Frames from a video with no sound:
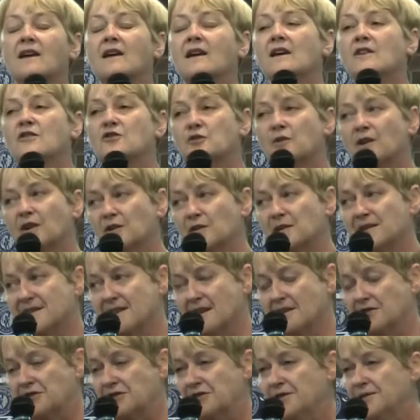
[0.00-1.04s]
in Toronto
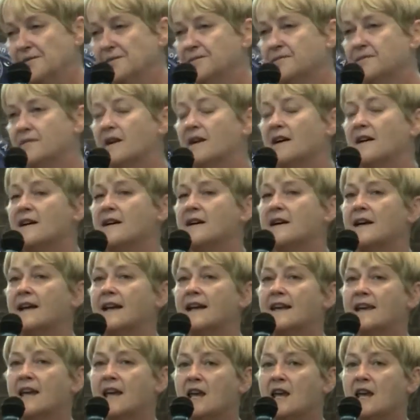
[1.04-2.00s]
Centre, and I